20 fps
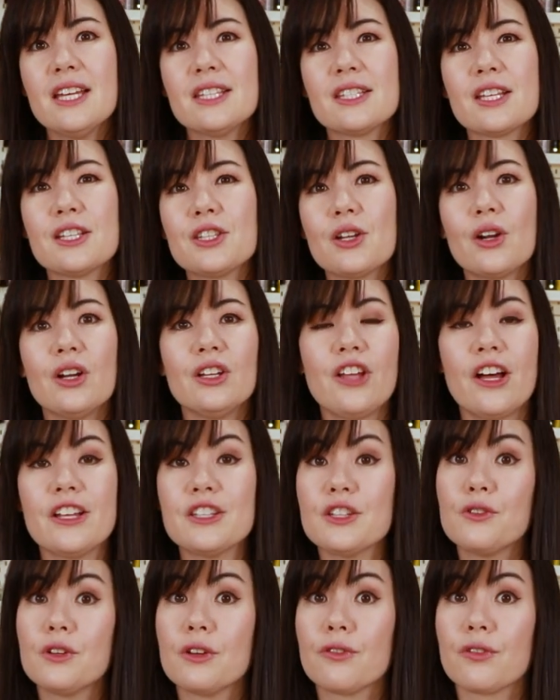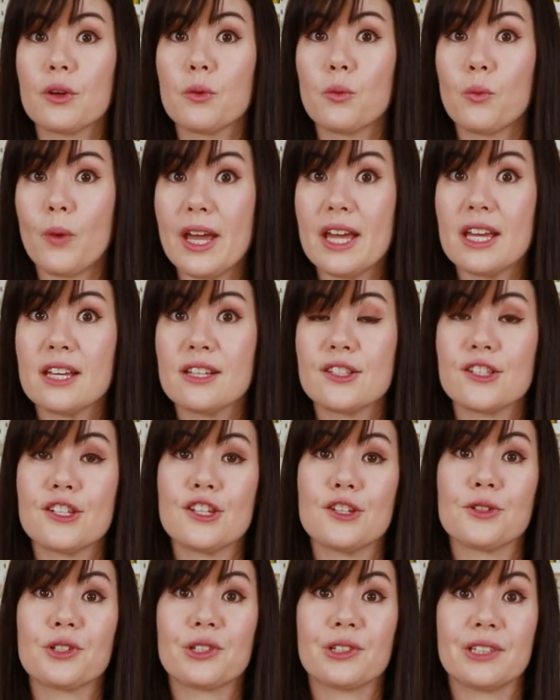since there are lots of different ways
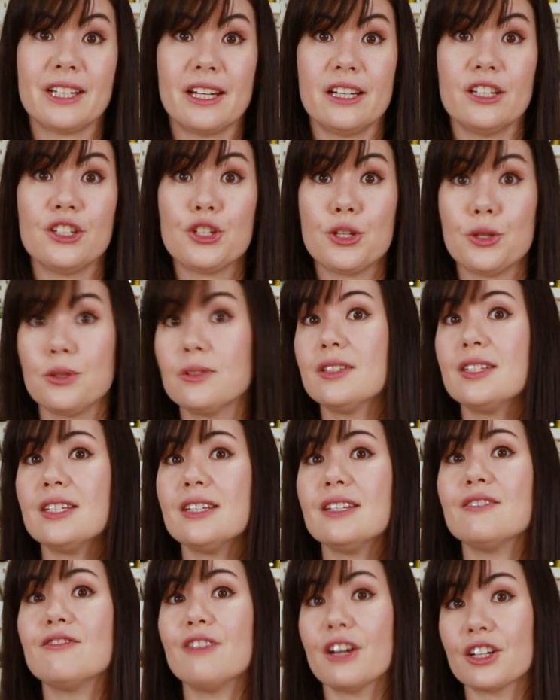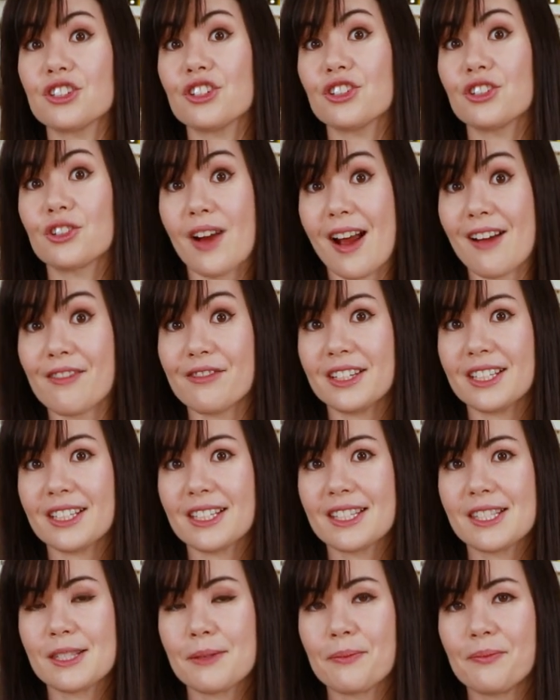to create 2D vector
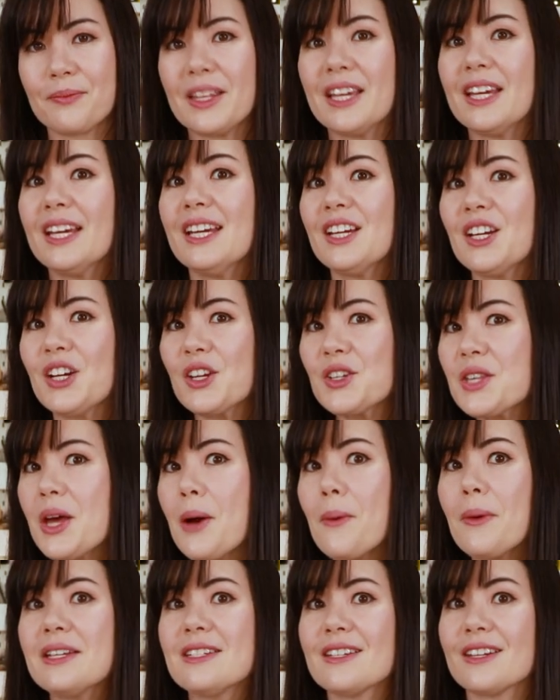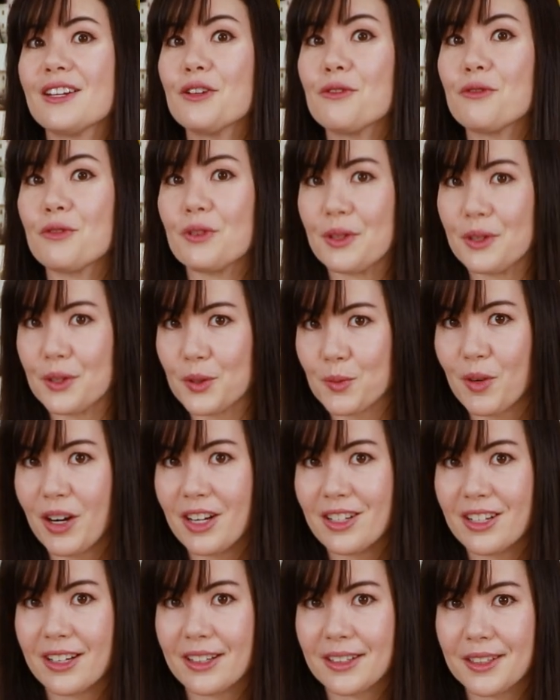graphics. Here's how I did it for this
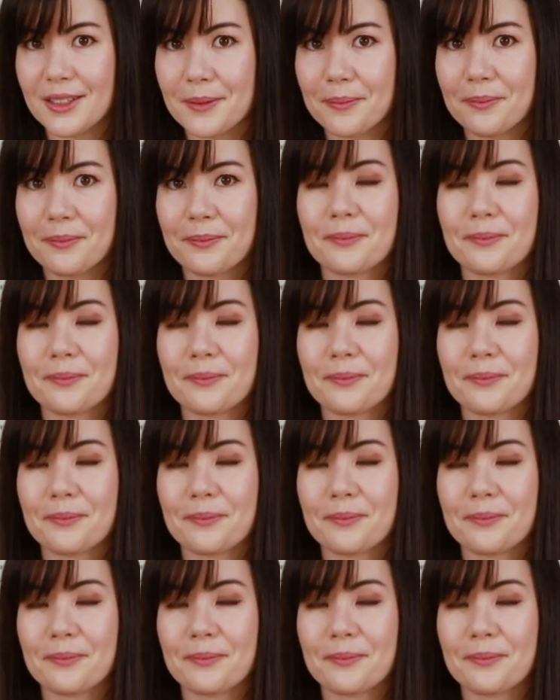project.